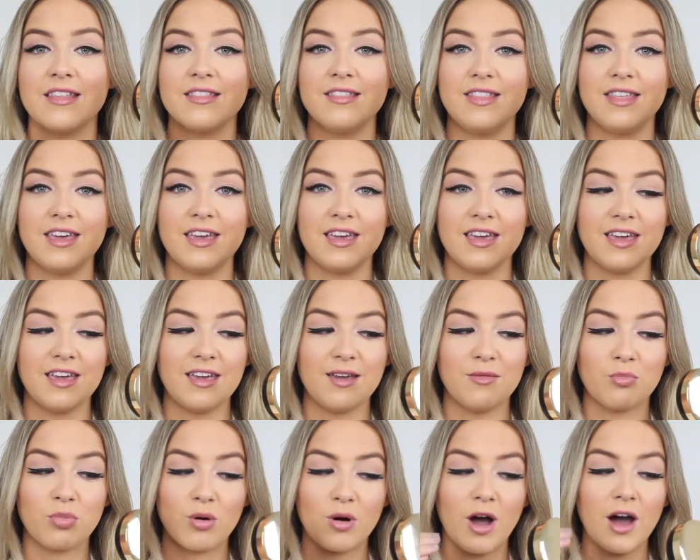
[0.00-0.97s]

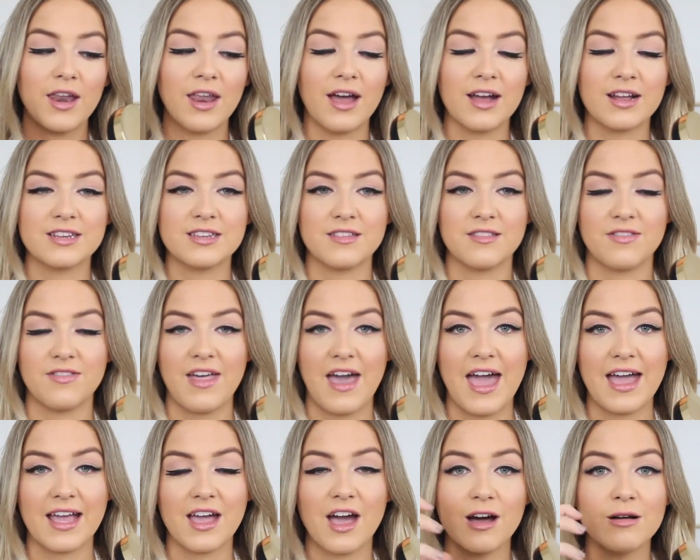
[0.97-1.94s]
the product
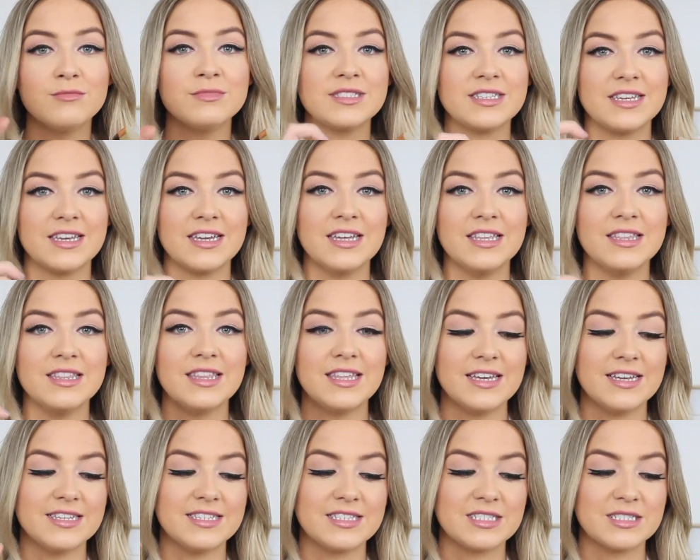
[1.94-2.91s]
that comes in
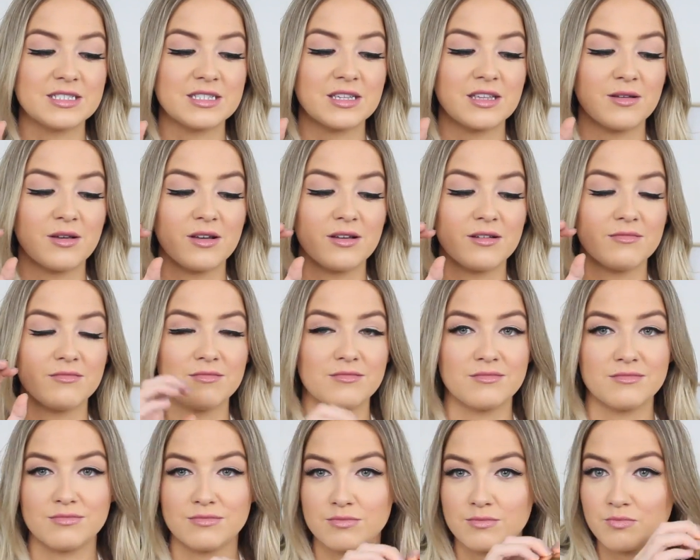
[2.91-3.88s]
this
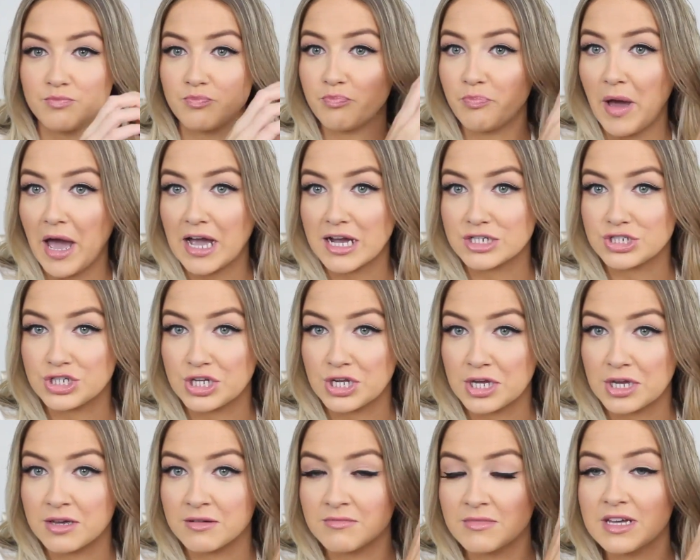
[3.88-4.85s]

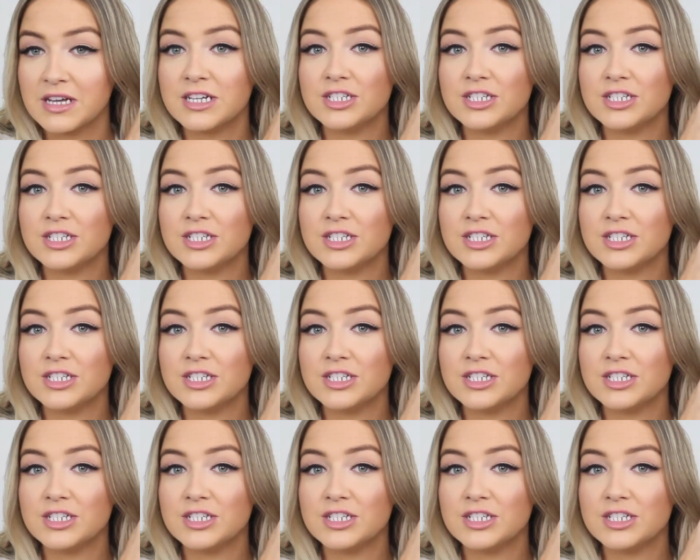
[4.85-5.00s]
packaging